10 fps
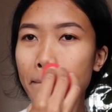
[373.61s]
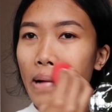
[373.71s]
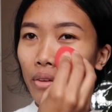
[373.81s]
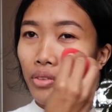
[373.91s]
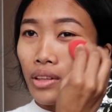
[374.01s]

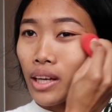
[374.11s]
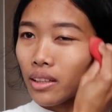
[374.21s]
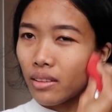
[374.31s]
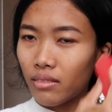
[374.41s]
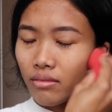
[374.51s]
I feel like
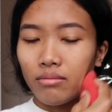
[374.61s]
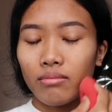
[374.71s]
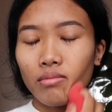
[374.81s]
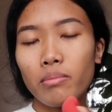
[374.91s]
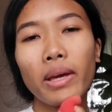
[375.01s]

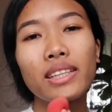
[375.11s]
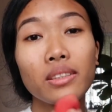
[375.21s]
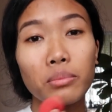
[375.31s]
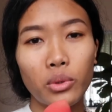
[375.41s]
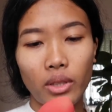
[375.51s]
it makes
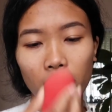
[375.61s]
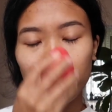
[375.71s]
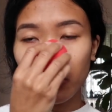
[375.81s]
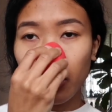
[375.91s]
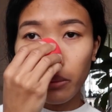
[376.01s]
it more
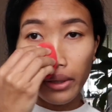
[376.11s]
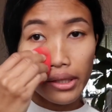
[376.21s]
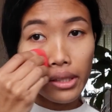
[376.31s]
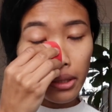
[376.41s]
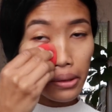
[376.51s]
natural that way.